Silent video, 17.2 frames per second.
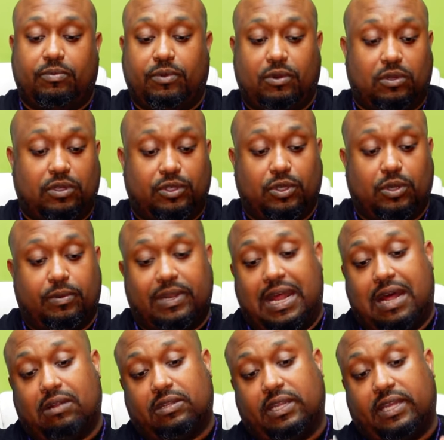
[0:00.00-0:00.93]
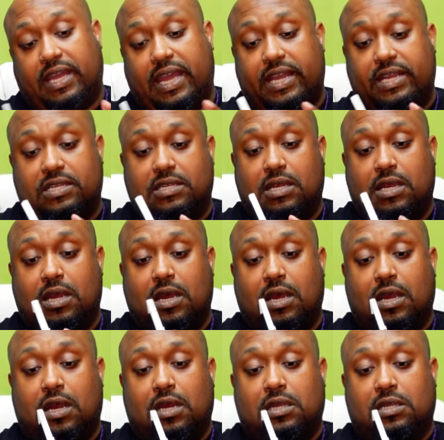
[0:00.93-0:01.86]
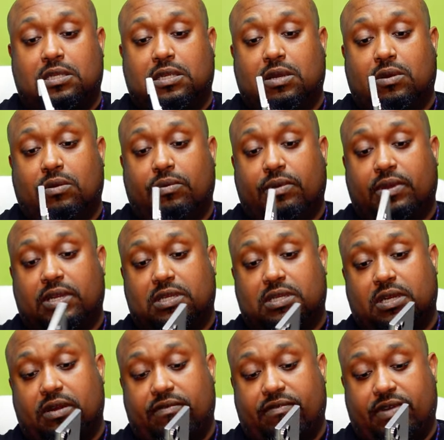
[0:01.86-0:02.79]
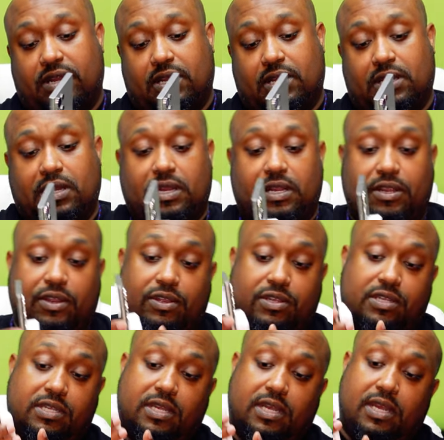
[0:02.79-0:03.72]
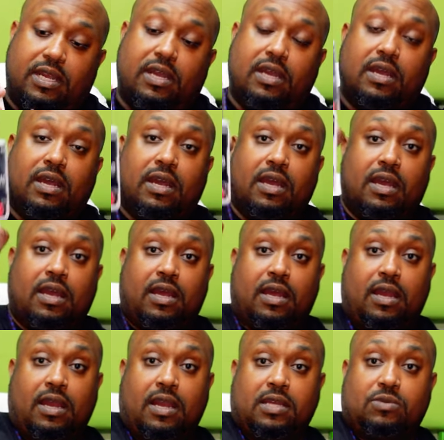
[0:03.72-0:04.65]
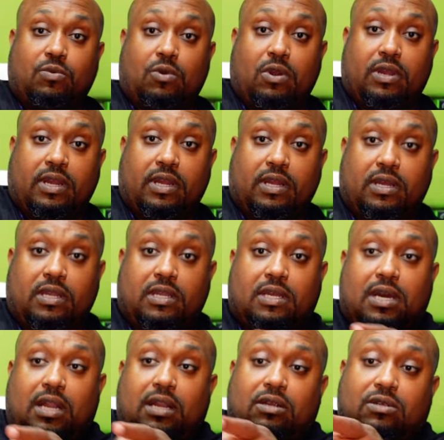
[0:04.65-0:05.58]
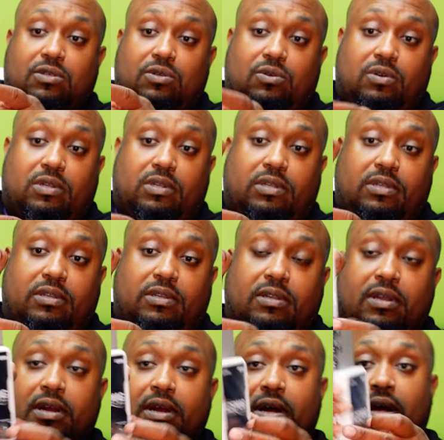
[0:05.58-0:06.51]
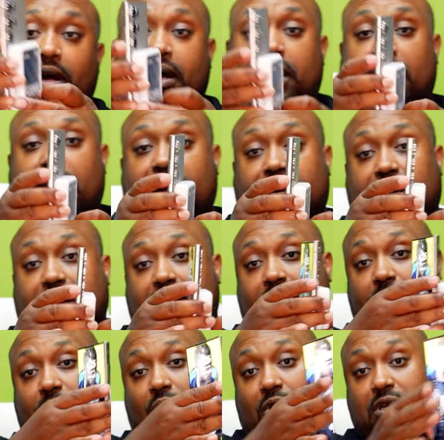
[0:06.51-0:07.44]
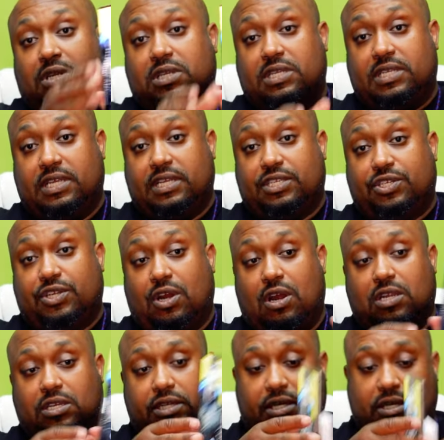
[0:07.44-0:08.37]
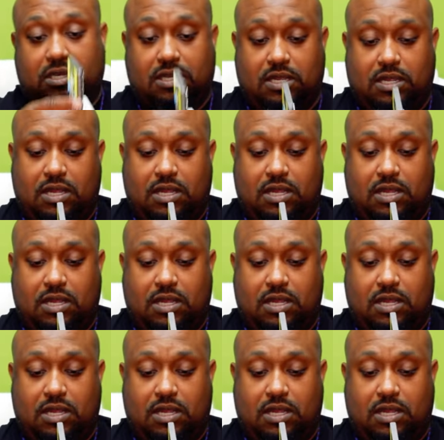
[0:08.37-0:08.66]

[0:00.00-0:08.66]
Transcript: We're going to do it without the case. So we can see if it, and you see it's working because the color's on and it came on. So it says charging.